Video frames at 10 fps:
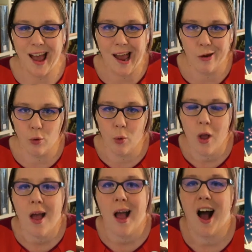
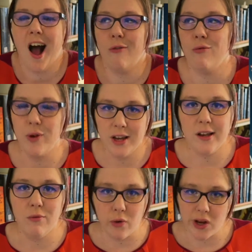tale. I
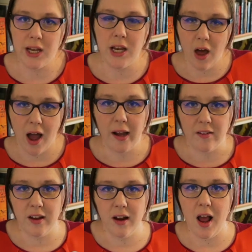really, really
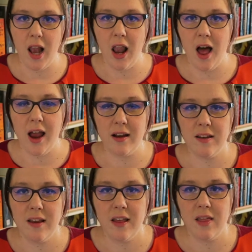liked it. I
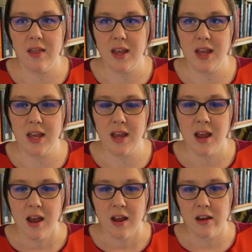liked
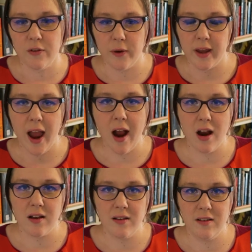the different
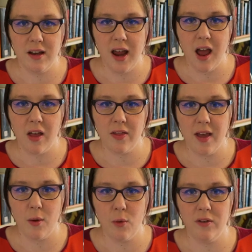characters and how
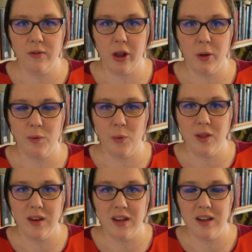they were developed
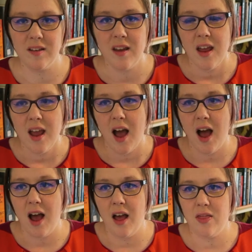within it.
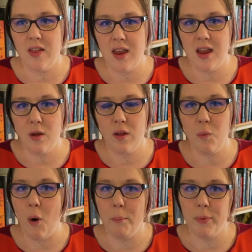The
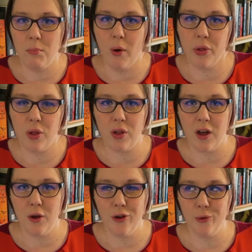swamp
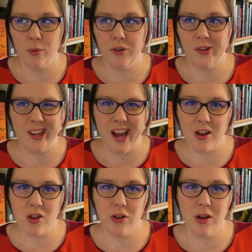monster who was
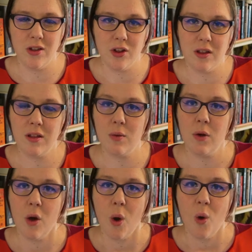actually
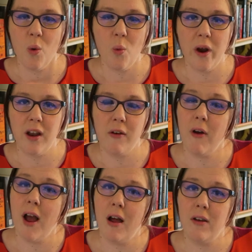just waiting
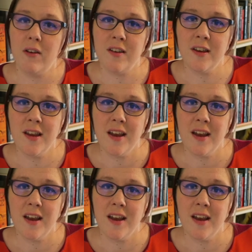around